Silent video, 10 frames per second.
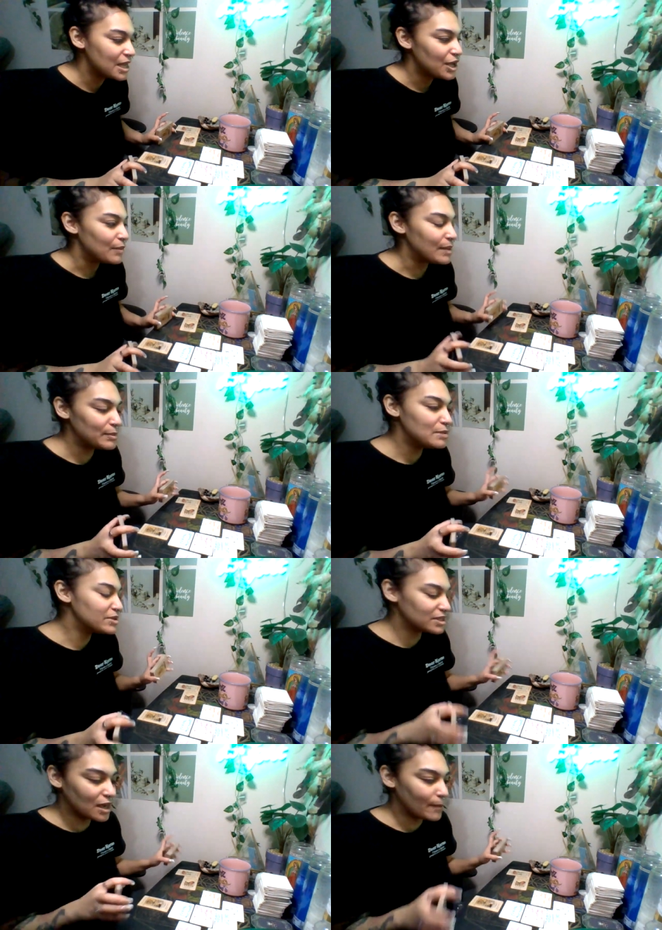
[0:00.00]
maybe you
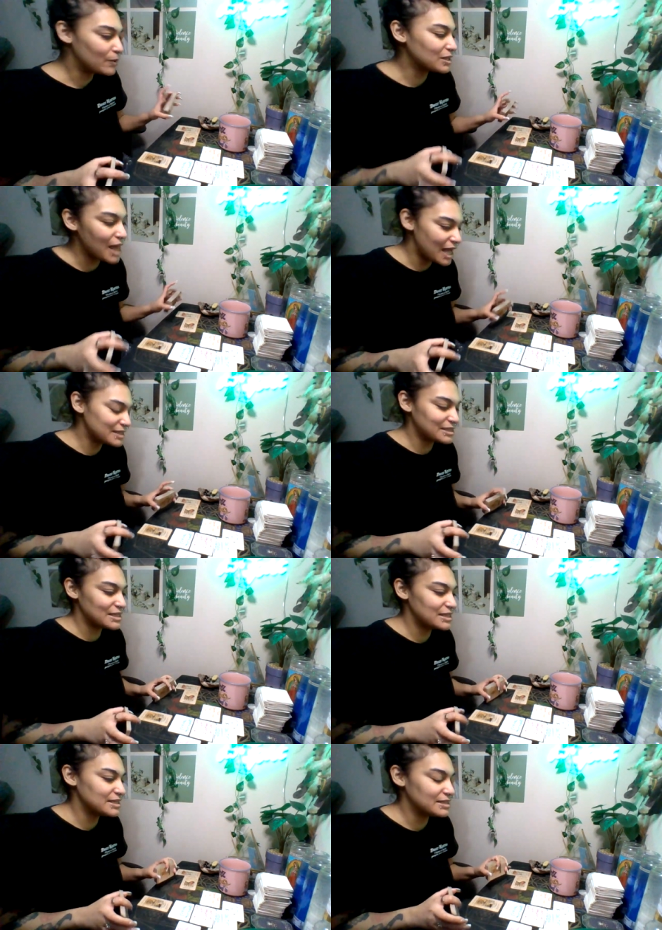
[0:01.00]
miss a couple
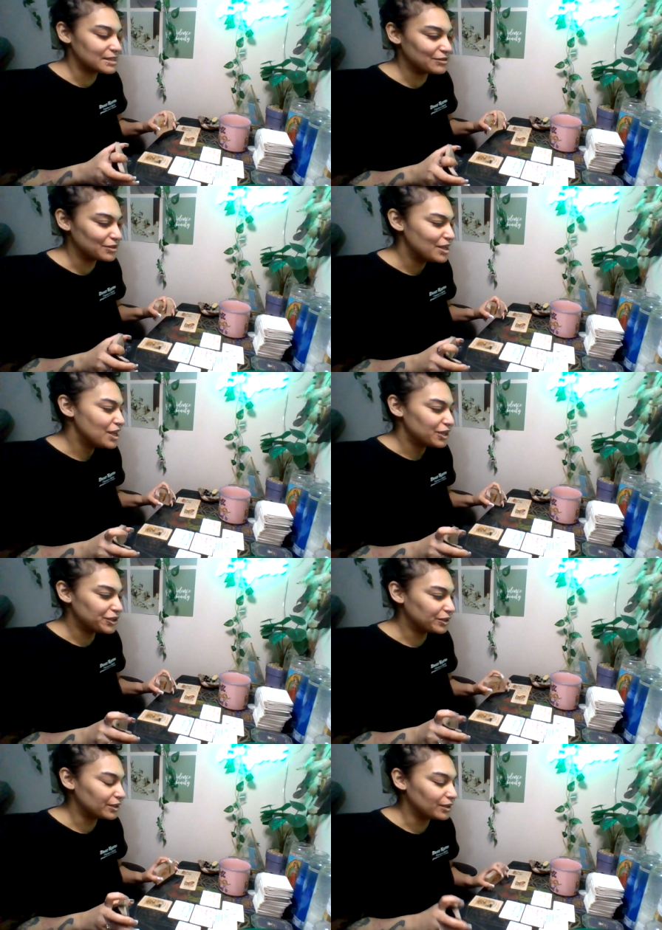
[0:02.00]
classes and
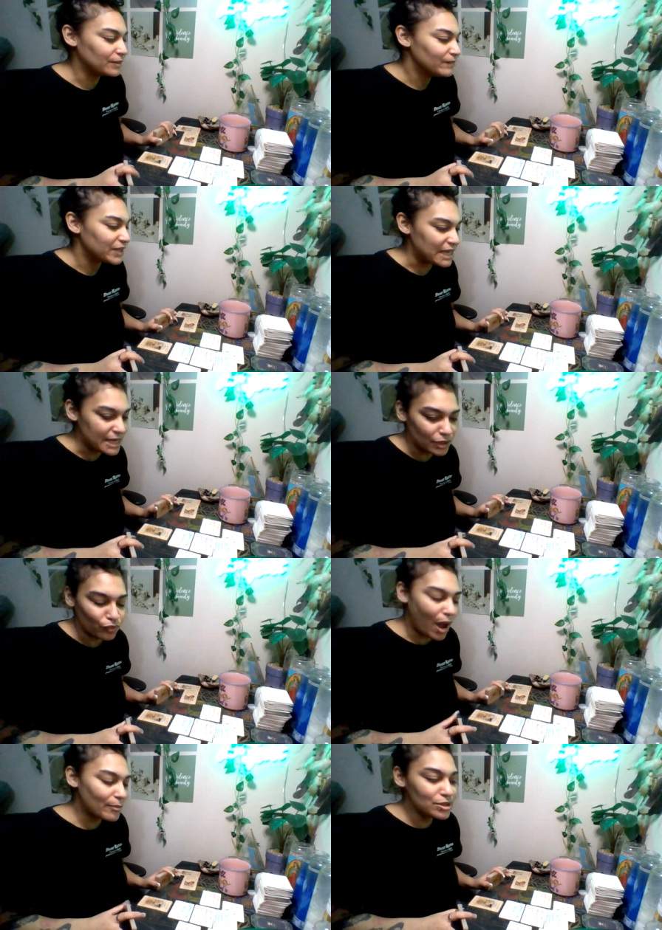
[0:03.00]
you're eating
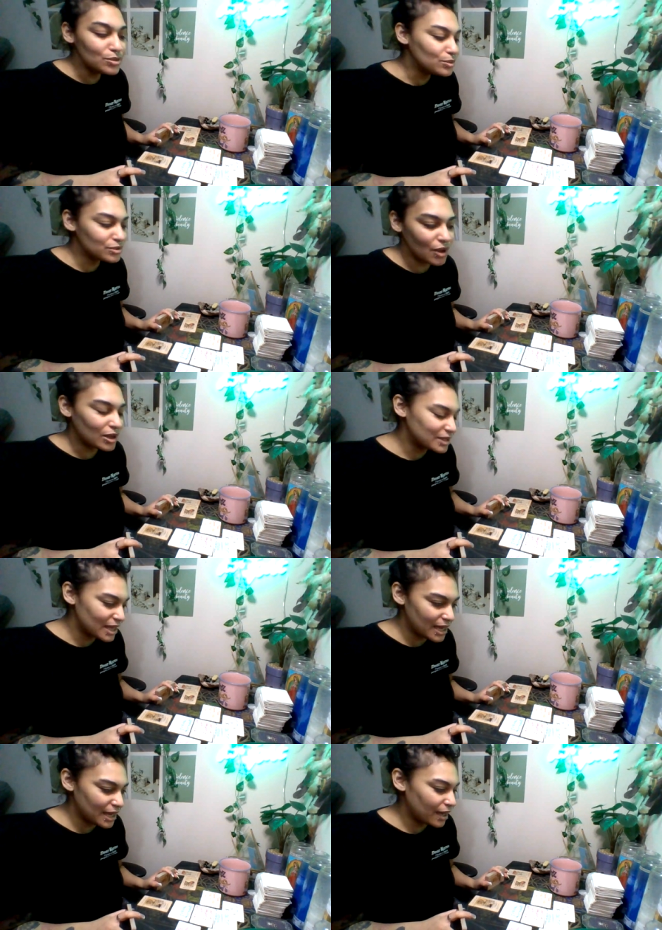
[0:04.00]
ramen noodles all
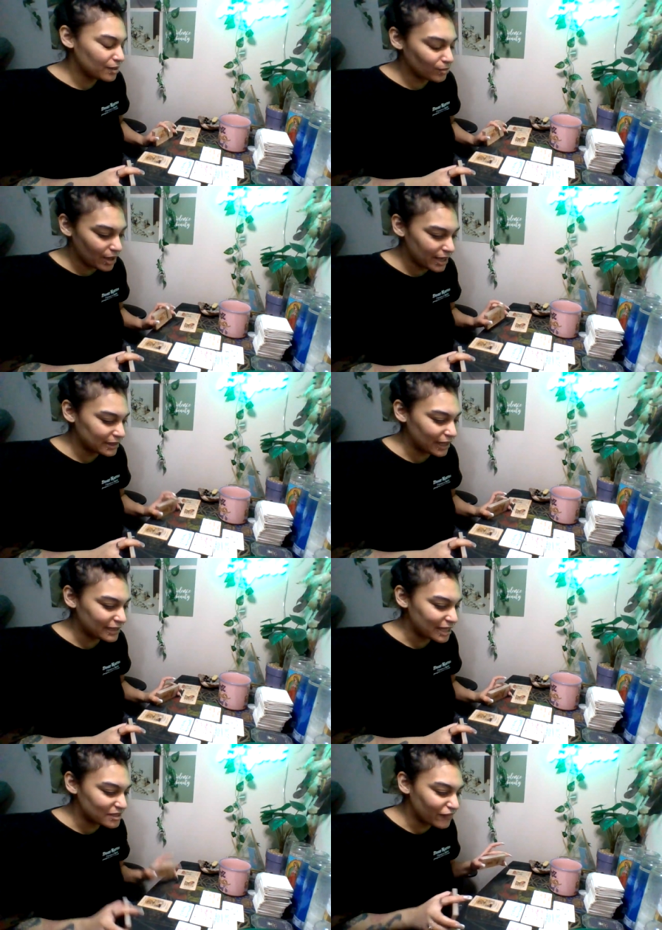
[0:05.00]
day, right? Like,
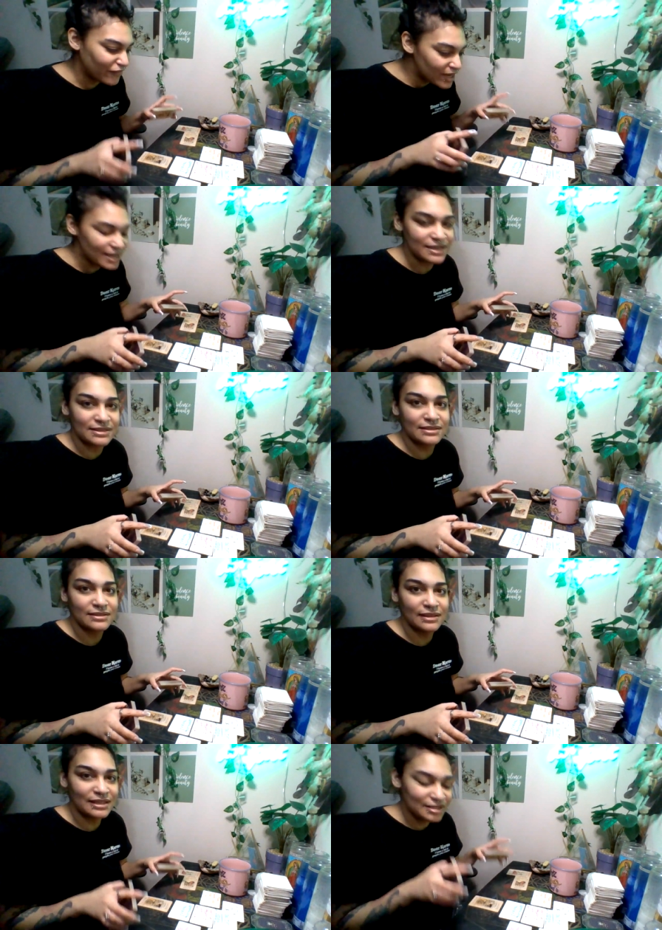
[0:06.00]
that's a phase.
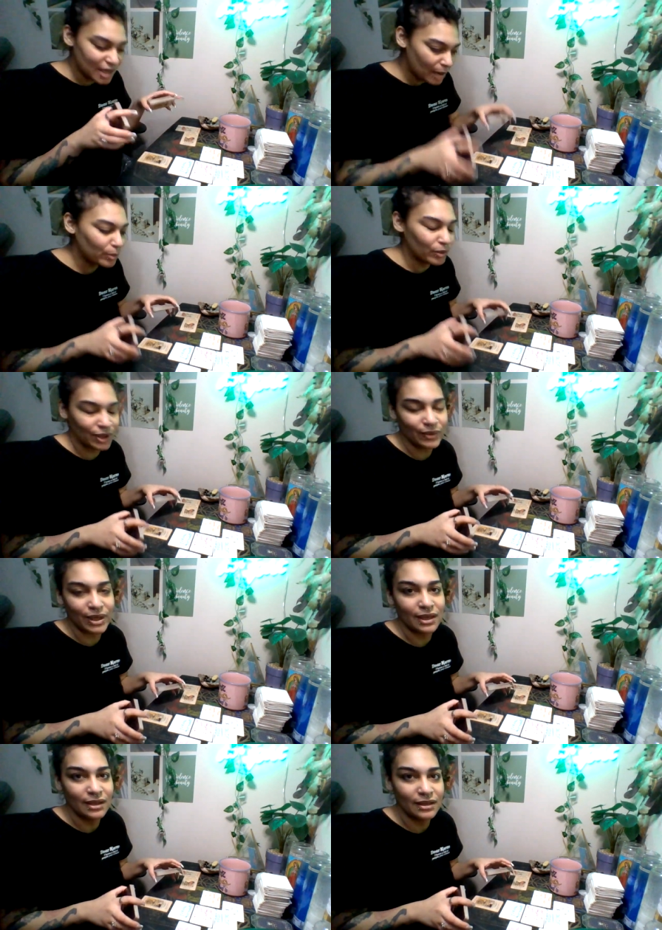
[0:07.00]
That's
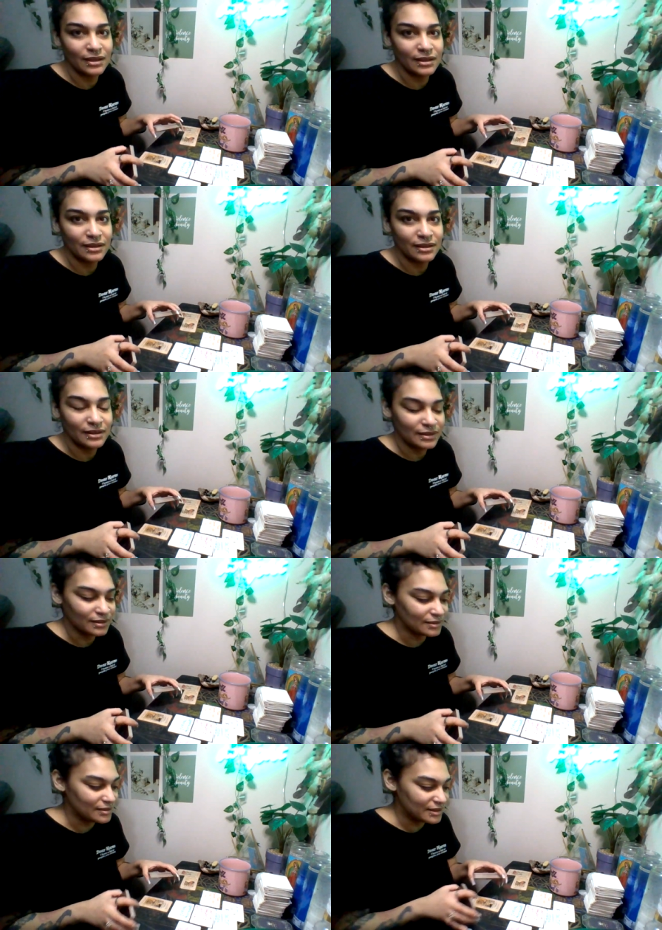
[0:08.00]
temporary.
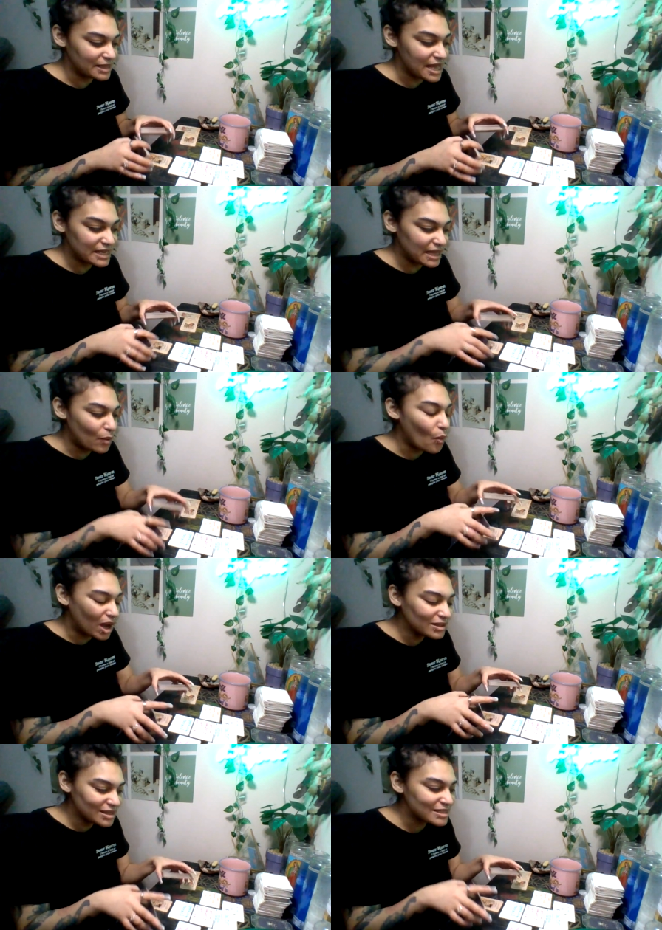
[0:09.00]
They
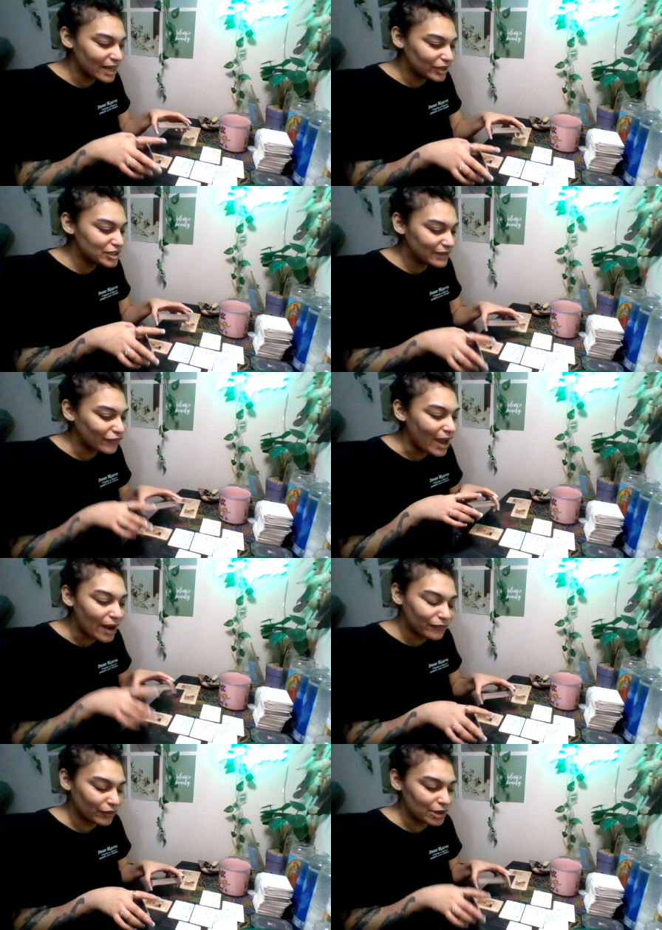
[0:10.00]
want this energy
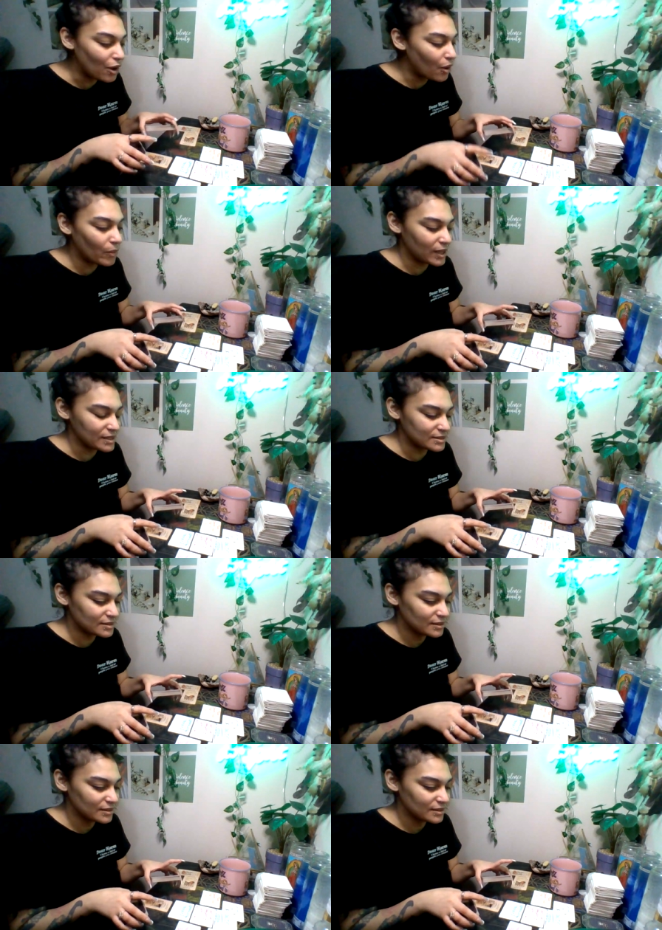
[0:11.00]
forever and always.